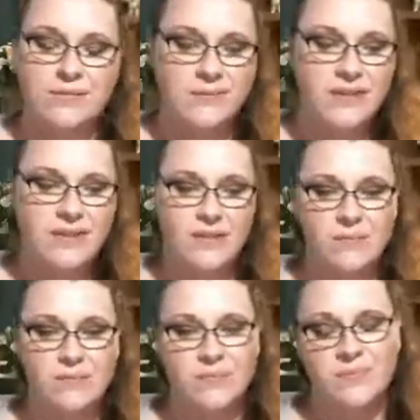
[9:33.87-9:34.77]

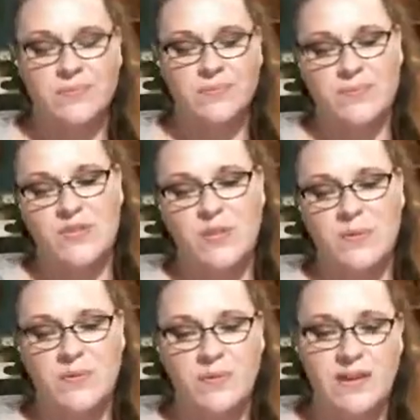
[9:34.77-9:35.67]
little
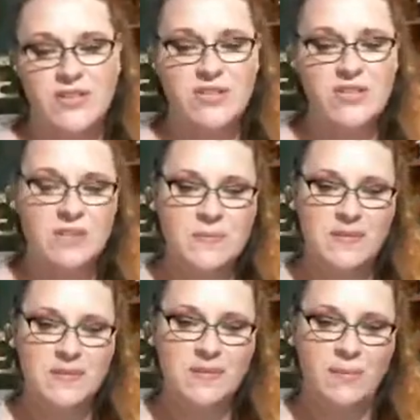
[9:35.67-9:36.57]
stupid relationships
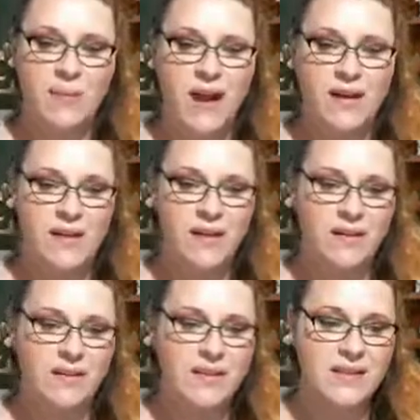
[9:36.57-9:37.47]
that didn't matter
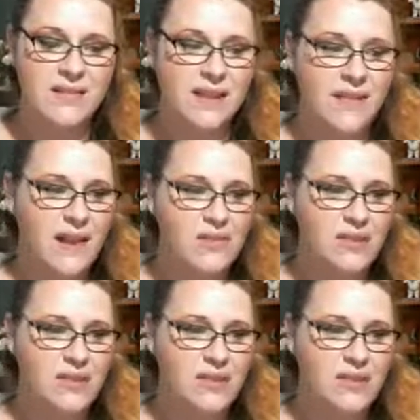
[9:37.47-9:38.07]
and things like that.